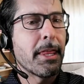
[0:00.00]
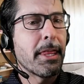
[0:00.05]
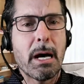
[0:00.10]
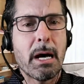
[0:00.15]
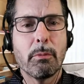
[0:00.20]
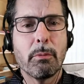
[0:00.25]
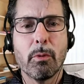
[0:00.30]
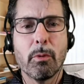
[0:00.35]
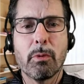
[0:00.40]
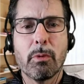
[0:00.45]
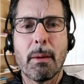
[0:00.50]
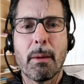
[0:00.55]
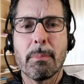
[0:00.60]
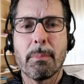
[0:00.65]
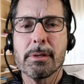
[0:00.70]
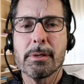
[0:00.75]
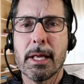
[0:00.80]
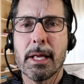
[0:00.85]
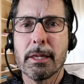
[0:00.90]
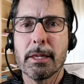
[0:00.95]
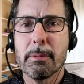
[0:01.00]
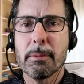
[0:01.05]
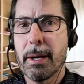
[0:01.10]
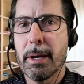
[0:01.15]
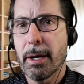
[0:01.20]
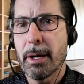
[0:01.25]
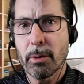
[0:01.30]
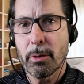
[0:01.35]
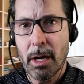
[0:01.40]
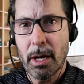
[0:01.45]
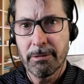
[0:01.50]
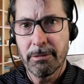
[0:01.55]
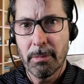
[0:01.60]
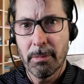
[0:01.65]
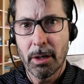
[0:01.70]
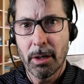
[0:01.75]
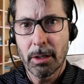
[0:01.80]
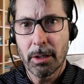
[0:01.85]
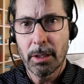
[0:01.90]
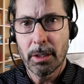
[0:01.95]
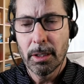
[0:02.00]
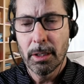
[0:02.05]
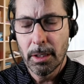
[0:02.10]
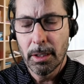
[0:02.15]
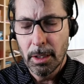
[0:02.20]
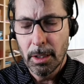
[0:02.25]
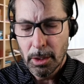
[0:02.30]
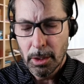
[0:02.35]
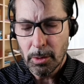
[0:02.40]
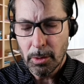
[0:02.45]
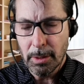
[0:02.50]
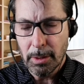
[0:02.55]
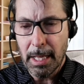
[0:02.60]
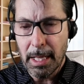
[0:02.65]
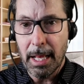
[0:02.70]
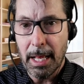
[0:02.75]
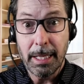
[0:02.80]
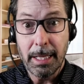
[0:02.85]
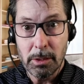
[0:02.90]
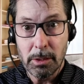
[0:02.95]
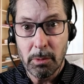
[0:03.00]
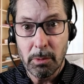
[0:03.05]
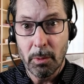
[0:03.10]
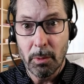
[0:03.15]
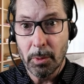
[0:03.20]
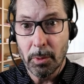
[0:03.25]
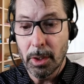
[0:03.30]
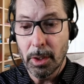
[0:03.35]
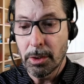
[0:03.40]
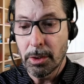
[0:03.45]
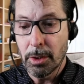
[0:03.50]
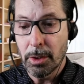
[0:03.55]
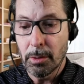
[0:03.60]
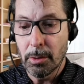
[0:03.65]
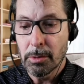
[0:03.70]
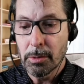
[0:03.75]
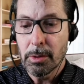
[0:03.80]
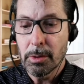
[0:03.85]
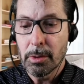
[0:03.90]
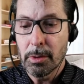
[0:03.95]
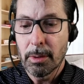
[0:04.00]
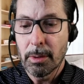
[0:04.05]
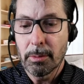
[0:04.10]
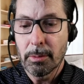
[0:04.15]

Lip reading: that will represent the paragraph mark. So that's what we're going to do. So